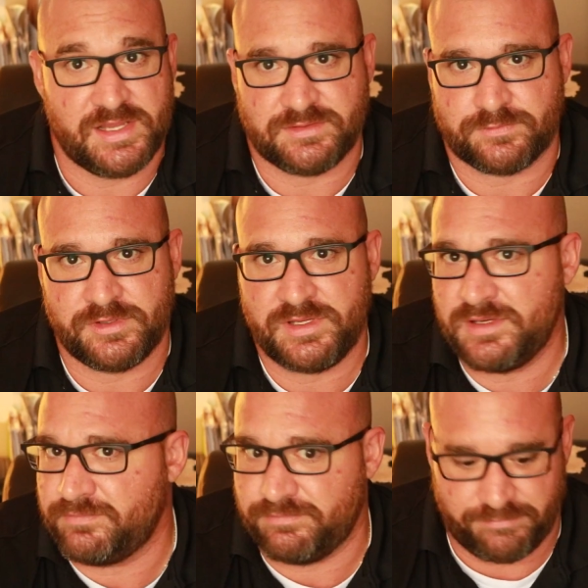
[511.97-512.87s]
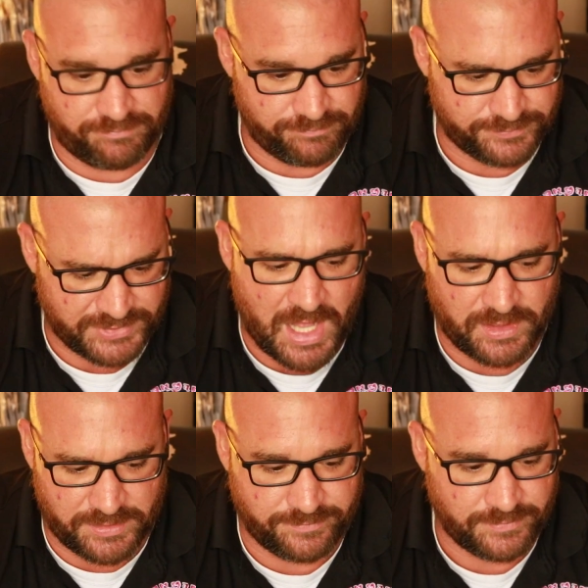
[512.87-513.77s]
It's really
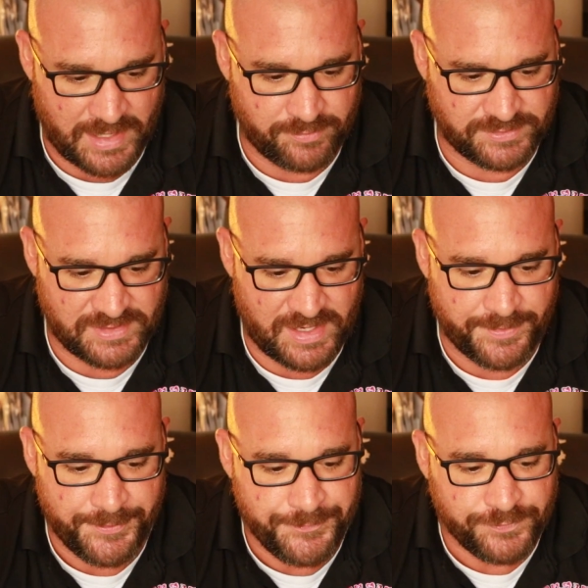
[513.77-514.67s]
solid, I would say.